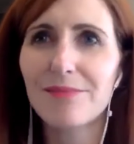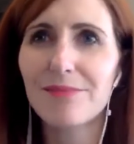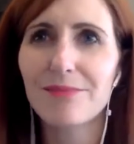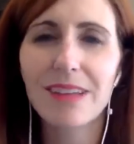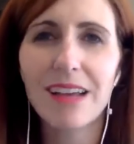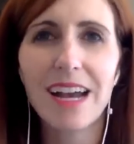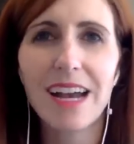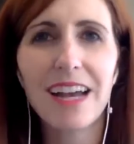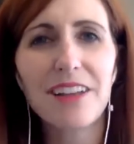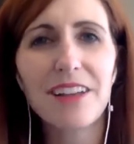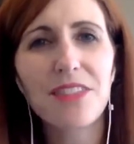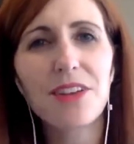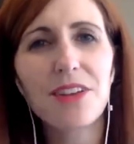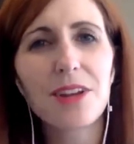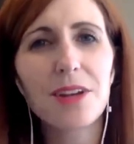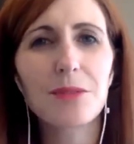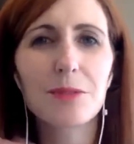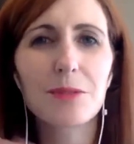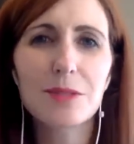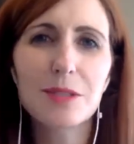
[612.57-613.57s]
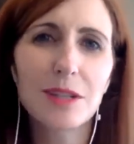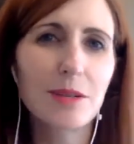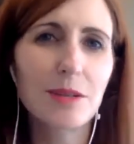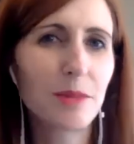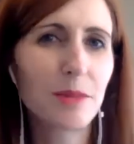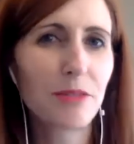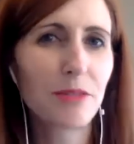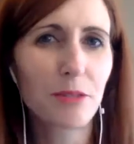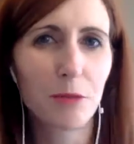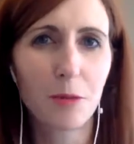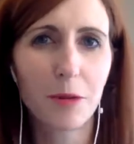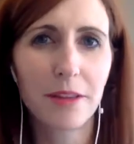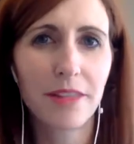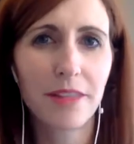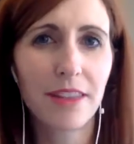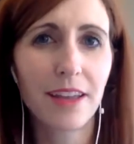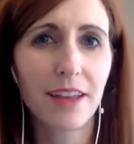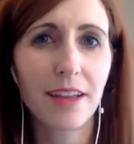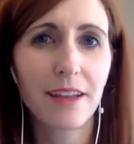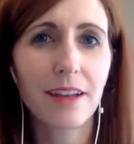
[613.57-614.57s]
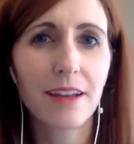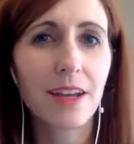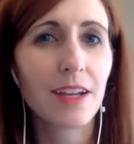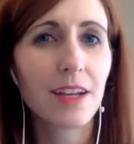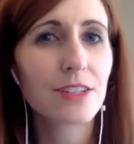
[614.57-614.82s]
I thought it was going to be for one thing.